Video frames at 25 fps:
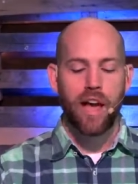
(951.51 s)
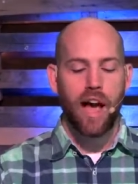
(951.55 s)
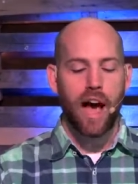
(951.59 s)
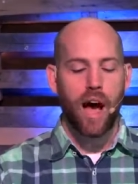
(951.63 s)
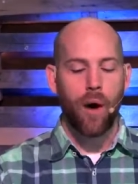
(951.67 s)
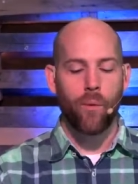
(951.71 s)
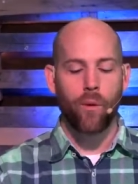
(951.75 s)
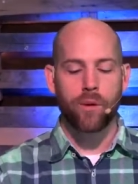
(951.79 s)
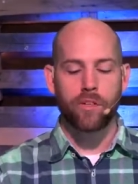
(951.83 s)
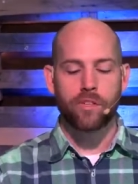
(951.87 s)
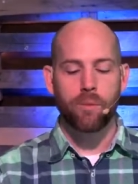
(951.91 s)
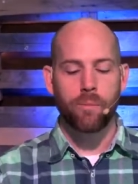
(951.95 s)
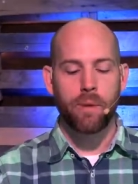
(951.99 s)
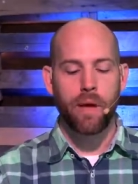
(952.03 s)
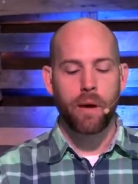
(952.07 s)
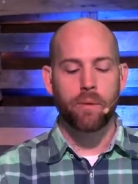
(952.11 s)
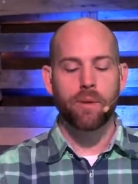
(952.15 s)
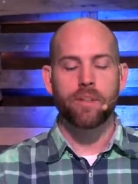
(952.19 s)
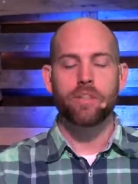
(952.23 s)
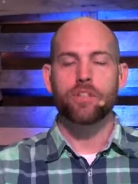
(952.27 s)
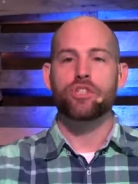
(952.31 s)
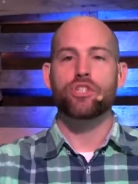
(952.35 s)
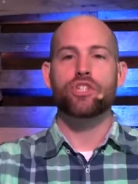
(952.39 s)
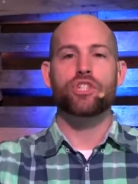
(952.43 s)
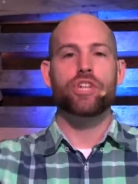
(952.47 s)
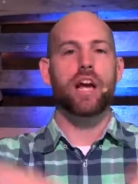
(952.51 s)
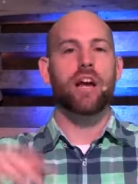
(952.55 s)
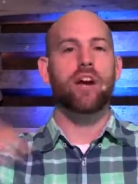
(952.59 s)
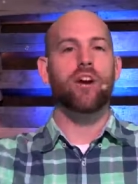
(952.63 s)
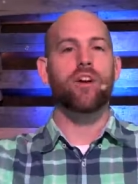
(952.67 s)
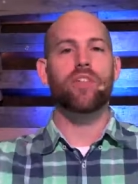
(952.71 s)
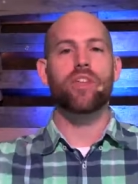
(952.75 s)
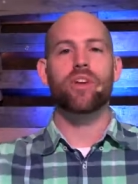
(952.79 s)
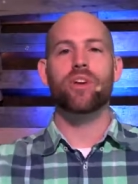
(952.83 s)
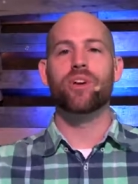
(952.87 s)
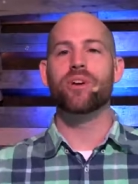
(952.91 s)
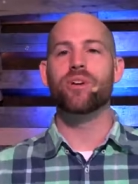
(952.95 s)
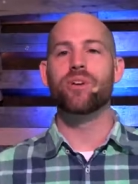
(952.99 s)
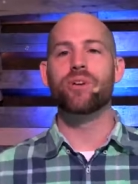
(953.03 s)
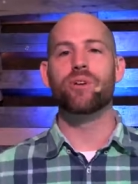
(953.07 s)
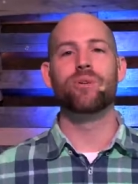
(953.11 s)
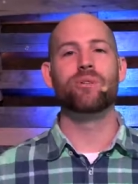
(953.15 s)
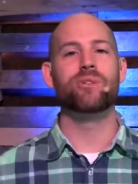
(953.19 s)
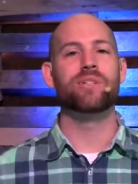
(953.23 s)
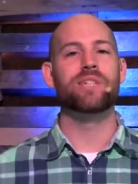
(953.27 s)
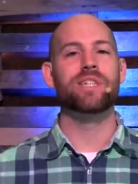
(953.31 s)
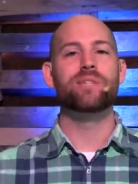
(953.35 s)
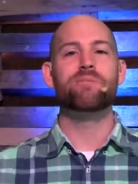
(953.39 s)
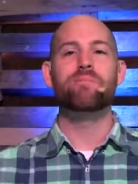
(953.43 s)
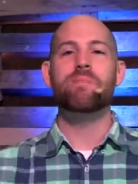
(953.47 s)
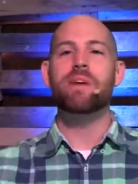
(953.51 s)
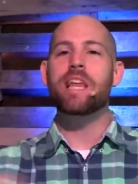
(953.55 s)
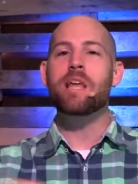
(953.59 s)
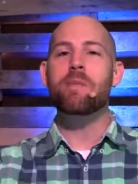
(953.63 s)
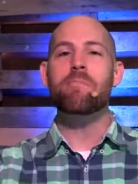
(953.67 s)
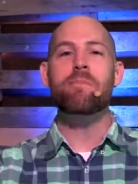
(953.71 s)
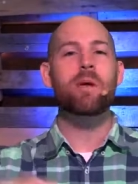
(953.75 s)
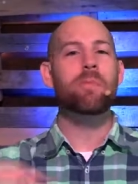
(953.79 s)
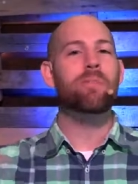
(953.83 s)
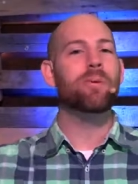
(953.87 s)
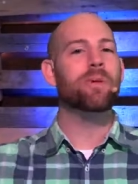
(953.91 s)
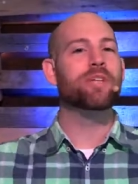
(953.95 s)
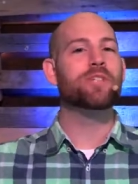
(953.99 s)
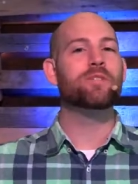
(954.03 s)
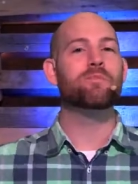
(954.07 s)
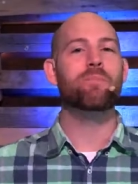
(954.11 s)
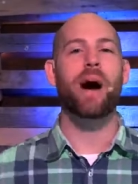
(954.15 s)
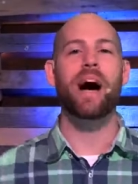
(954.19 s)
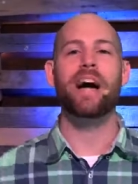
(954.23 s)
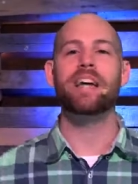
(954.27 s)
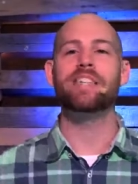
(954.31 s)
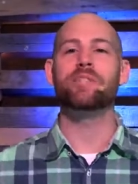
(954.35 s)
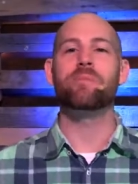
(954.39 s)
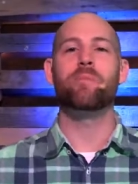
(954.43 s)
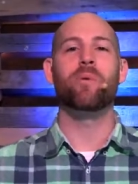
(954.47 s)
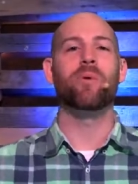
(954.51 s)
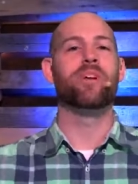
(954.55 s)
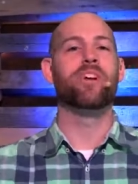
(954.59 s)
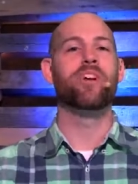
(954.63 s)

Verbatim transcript: I want to be able to share the good news to as many people as possible,